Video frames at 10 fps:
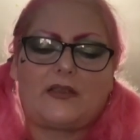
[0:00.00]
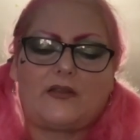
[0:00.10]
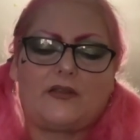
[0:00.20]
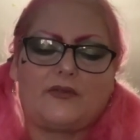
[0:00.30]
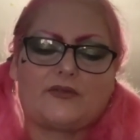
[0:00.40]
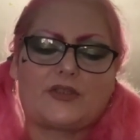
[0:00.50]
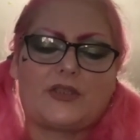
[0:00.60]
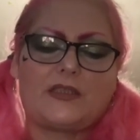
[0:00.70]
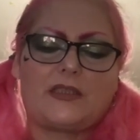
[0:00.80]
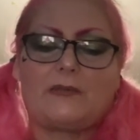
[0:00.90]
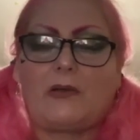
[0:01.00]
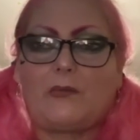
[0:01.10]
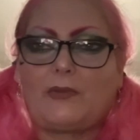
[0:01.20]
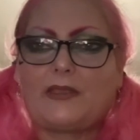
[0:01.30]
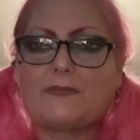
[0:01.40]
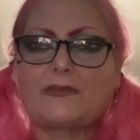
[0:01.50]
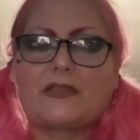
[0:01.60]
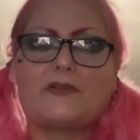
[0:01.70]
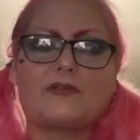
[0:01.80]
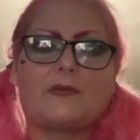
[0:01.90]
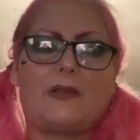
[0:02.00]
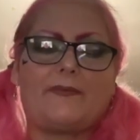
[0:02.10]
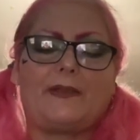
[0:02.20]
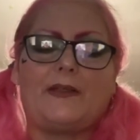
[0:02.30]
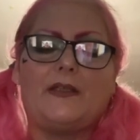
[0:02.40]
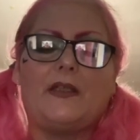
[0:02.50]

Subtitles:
a long journey and they might wean themselves or whatever.